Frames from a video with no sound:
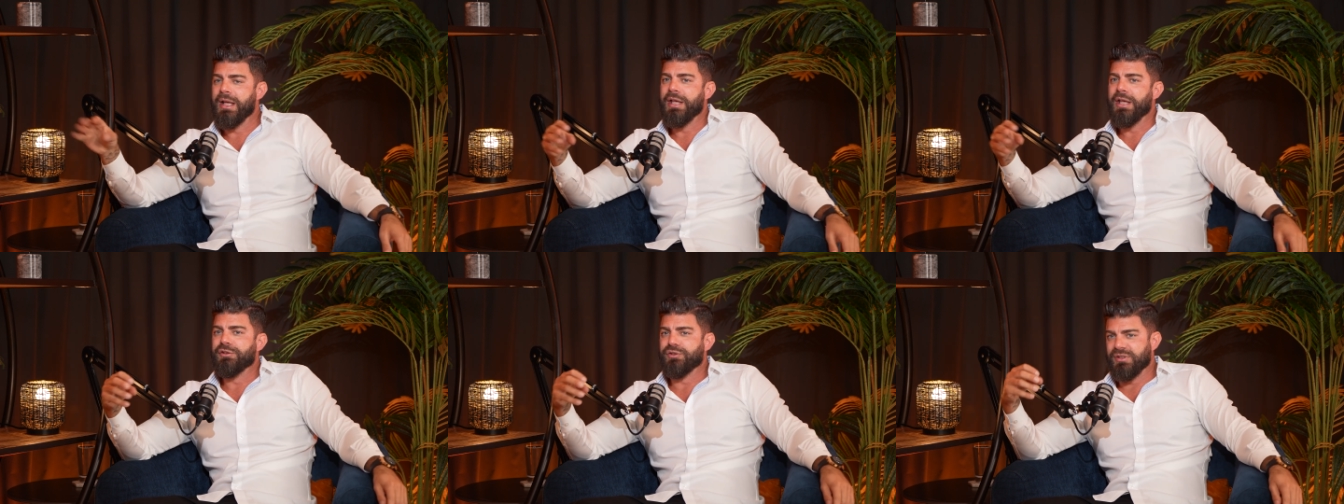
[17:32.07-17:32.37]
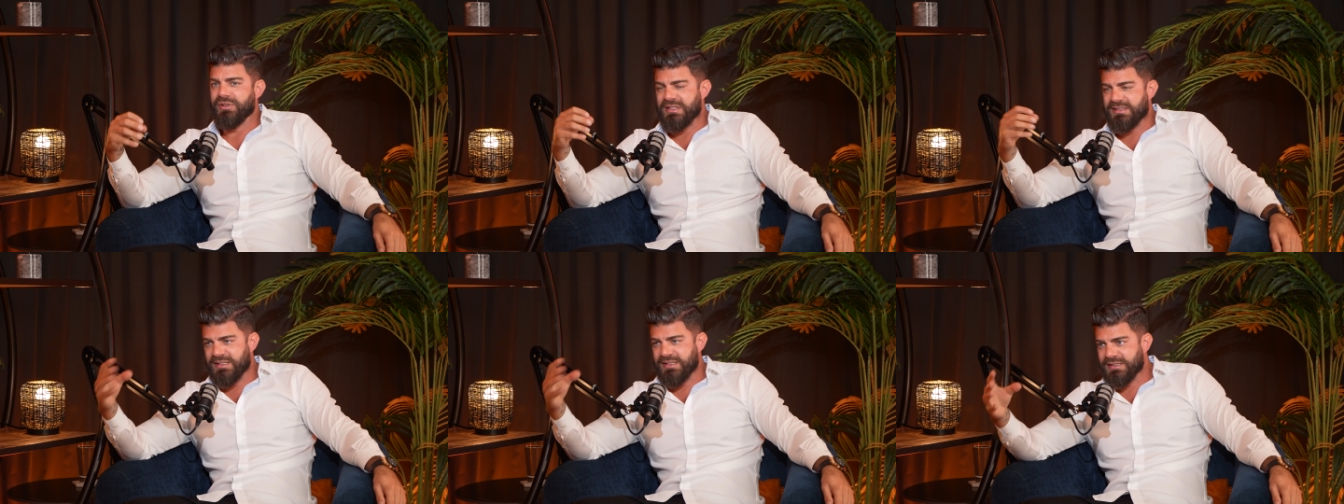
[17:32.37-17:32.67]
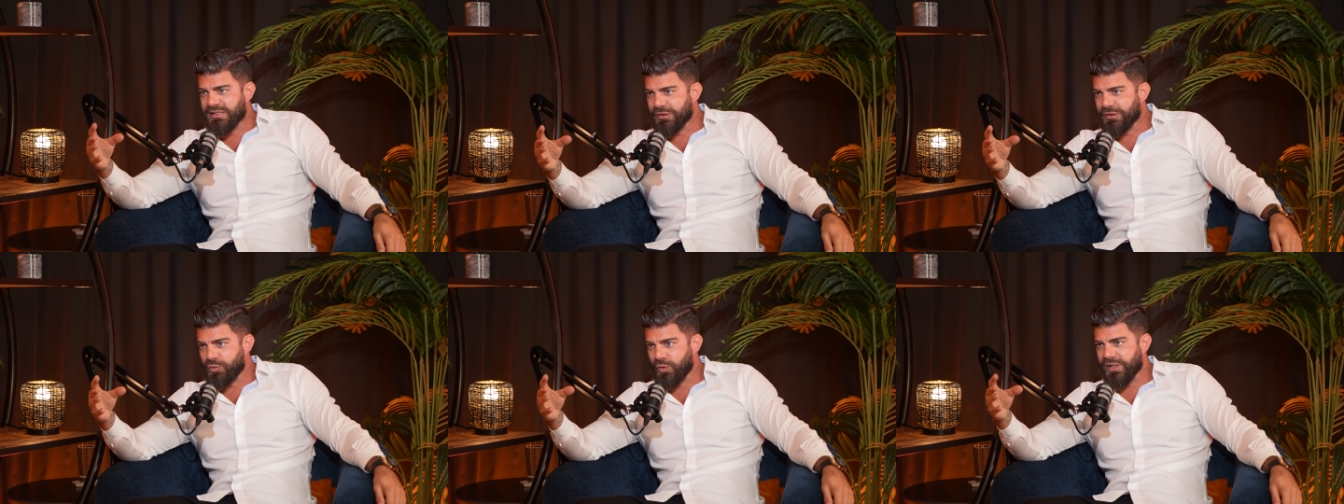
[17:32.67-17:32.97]
So this is
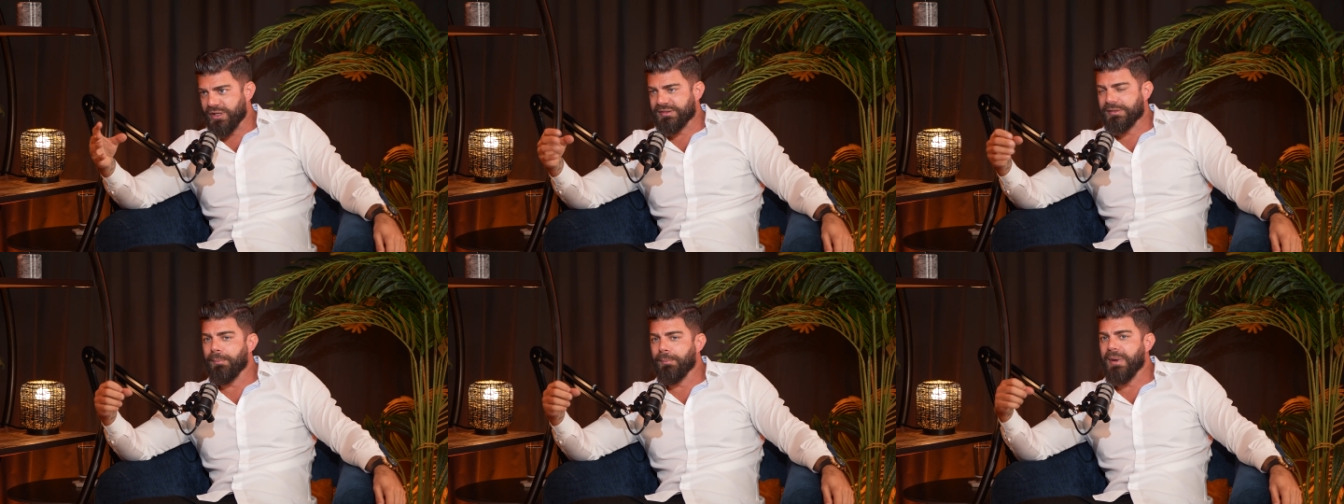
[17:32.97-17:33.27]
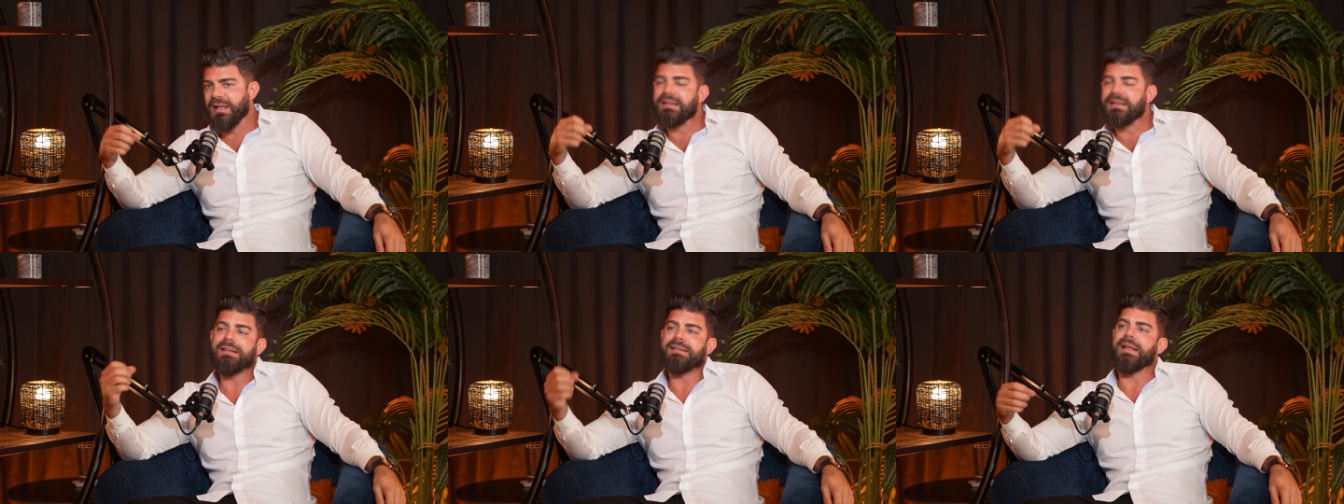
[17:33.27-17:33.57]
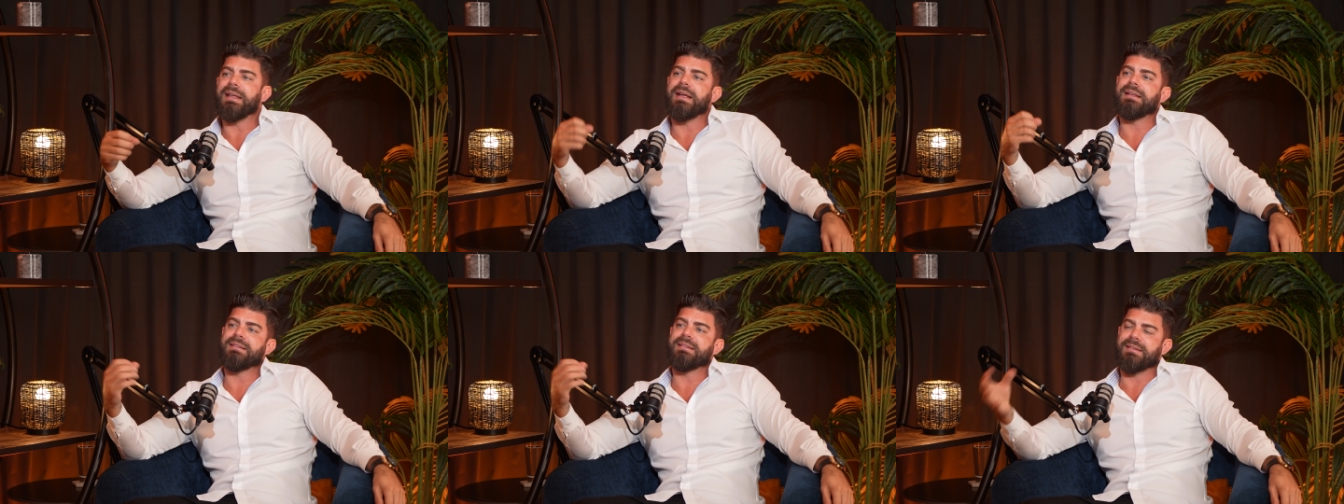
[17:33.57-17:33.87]
a trust, but it
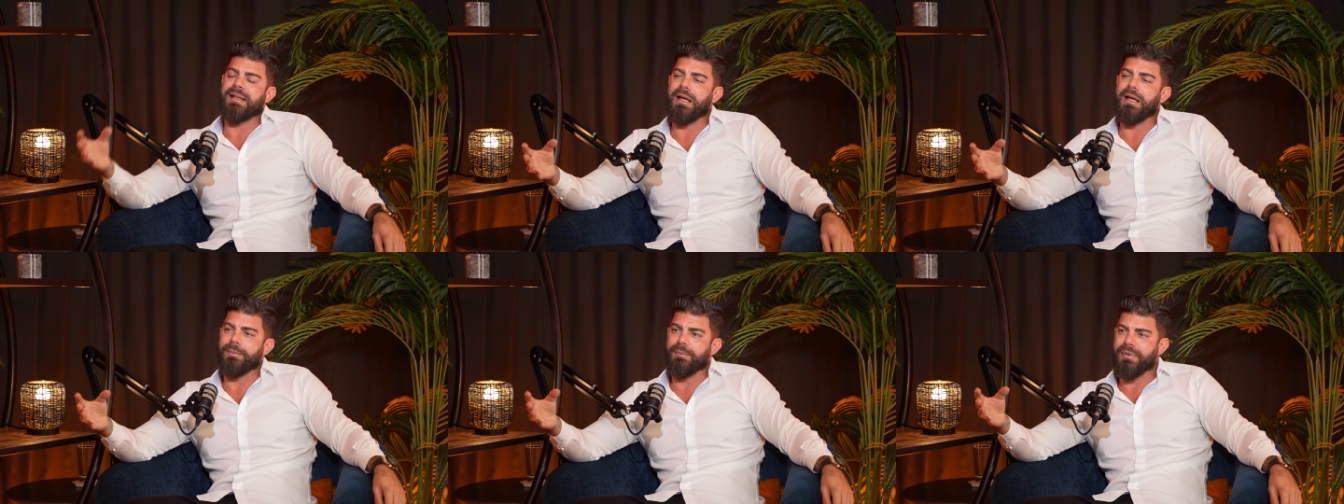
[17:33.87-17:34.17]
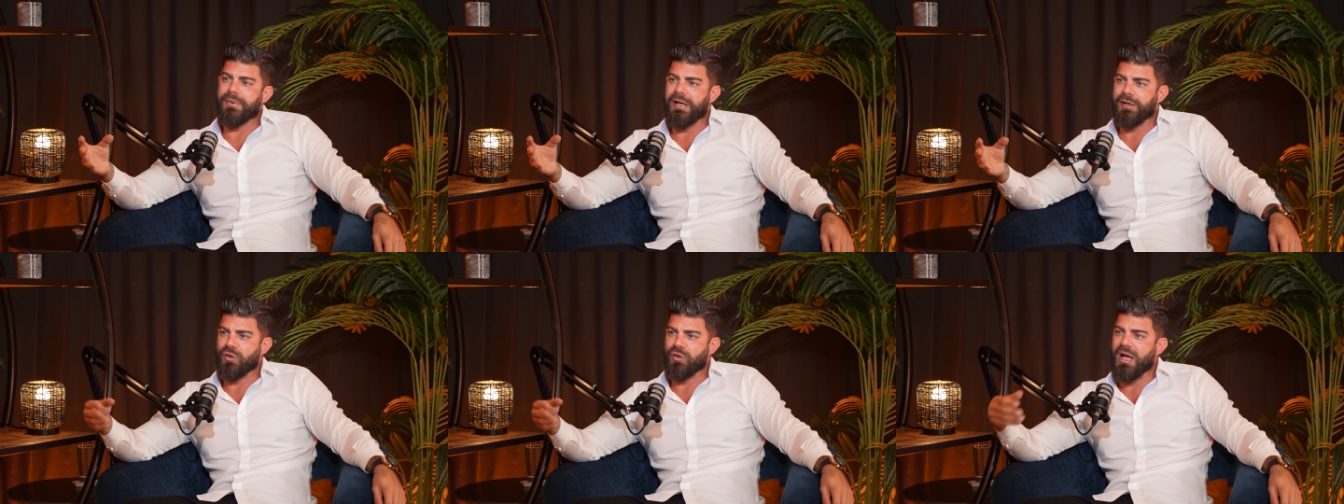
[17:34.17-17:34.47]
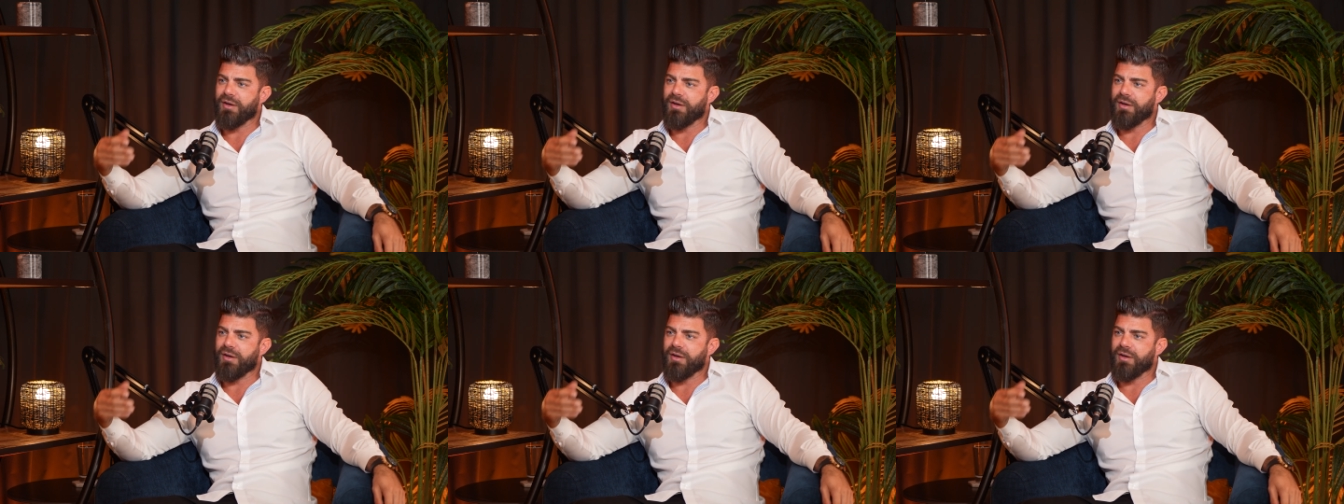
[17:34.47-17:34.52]
takes time and you